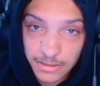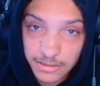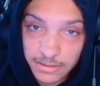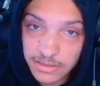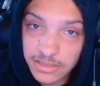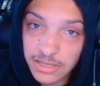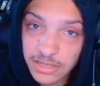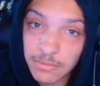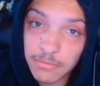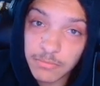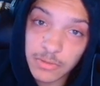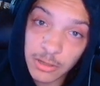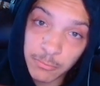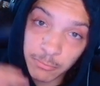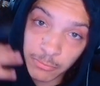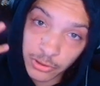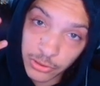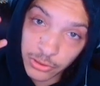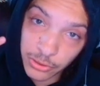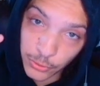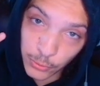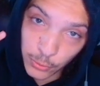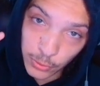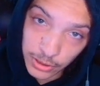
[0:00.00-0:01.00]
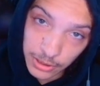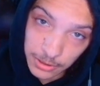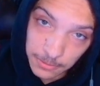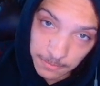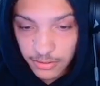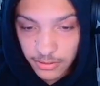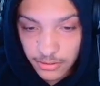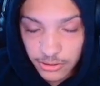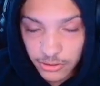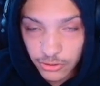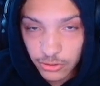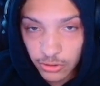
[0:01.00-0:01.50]
Tip number 3,
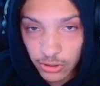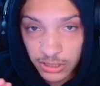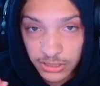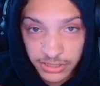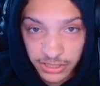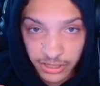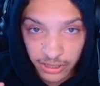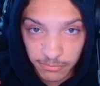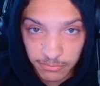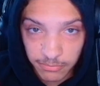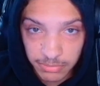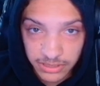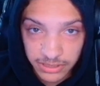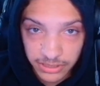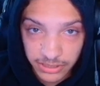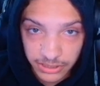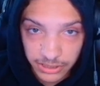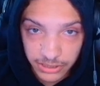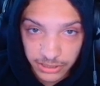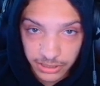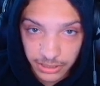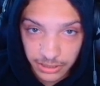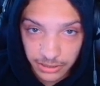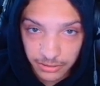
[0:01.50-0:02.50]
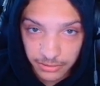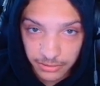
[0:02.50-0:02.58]
crosshair positioning.